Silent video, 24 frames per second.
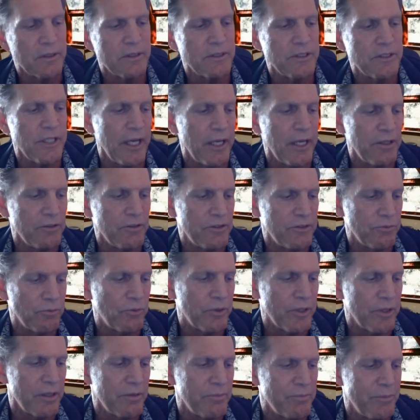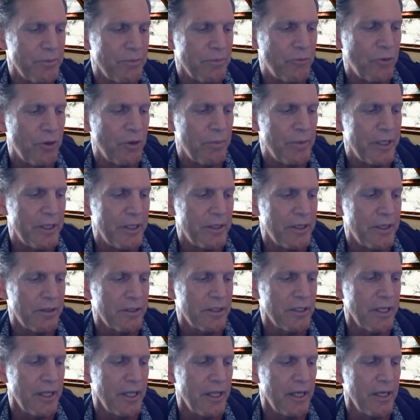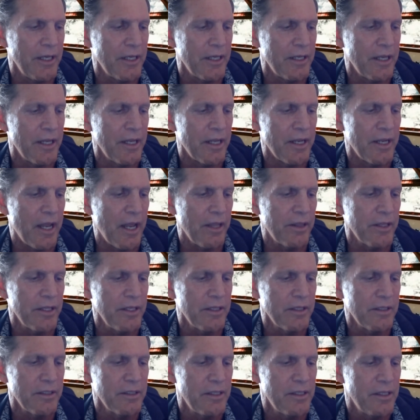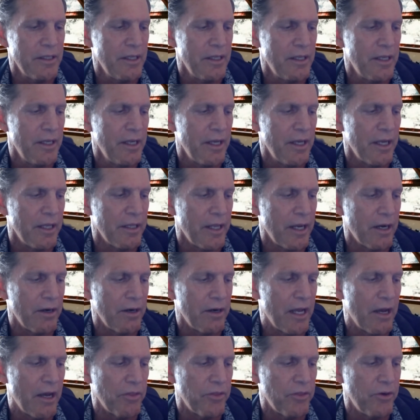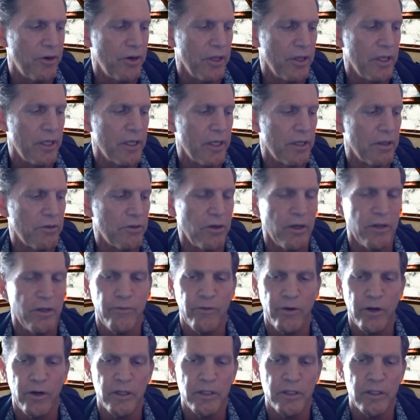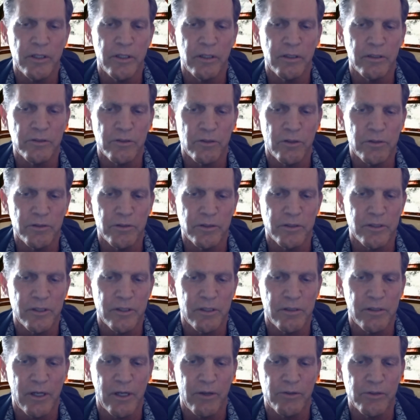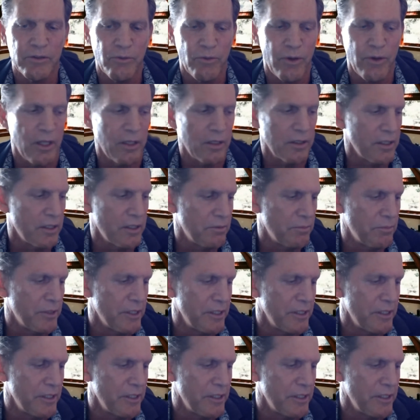Jade, who's with me here today, and Nathan, and they are now 30 and 34 years old. So that was a while ago.